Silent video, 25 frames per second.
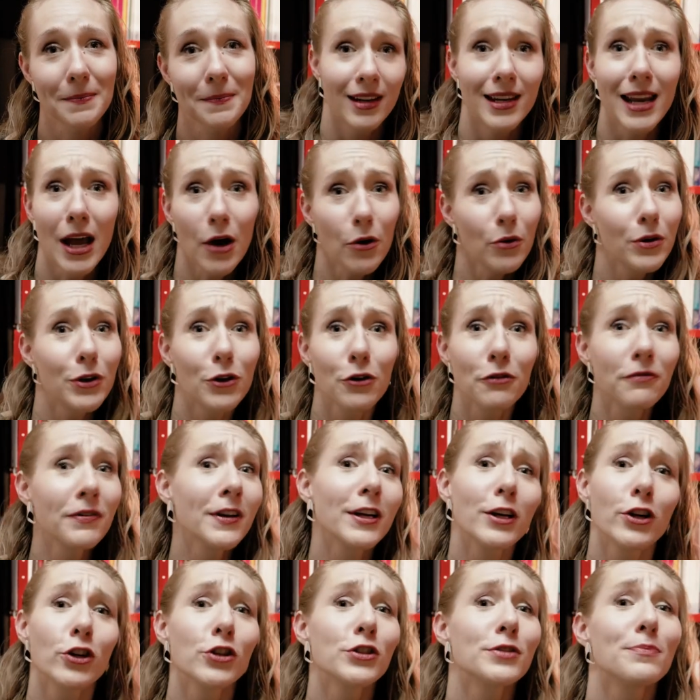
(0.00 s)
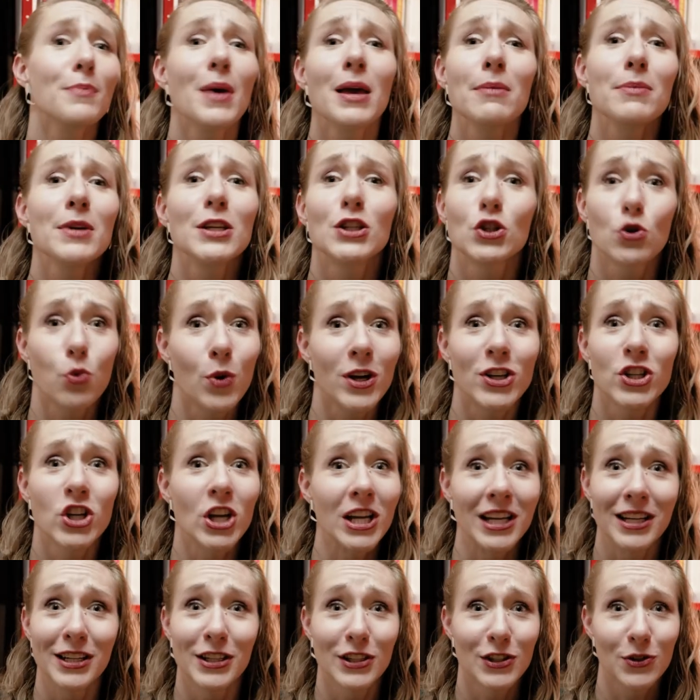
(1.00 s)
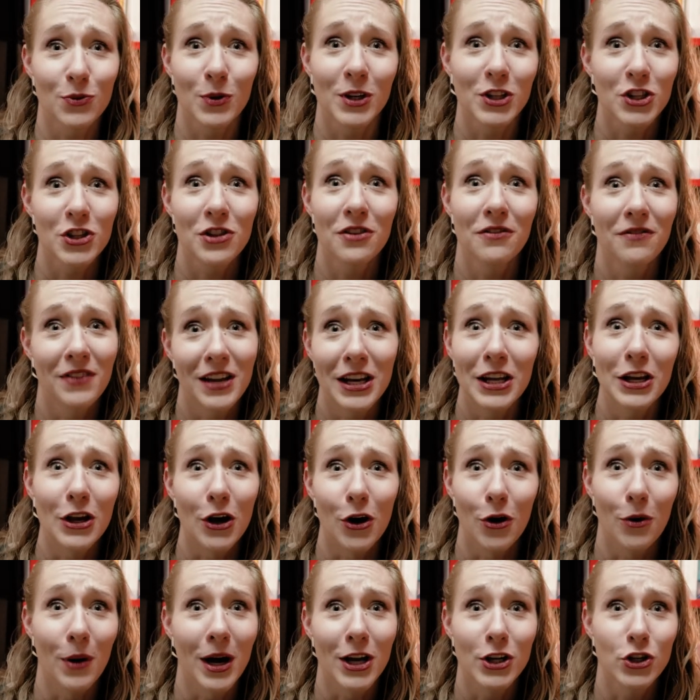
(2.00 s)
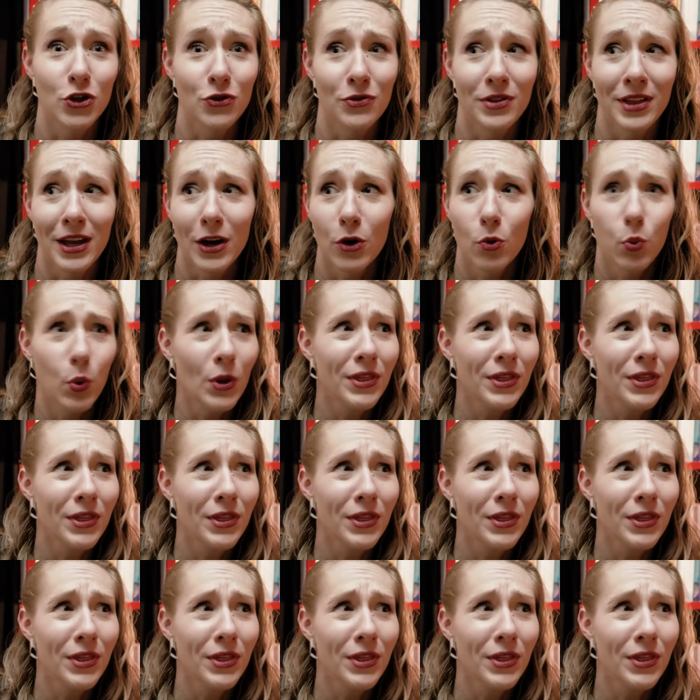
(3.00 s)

Now, your fingers may be twitching to switch the video as you think,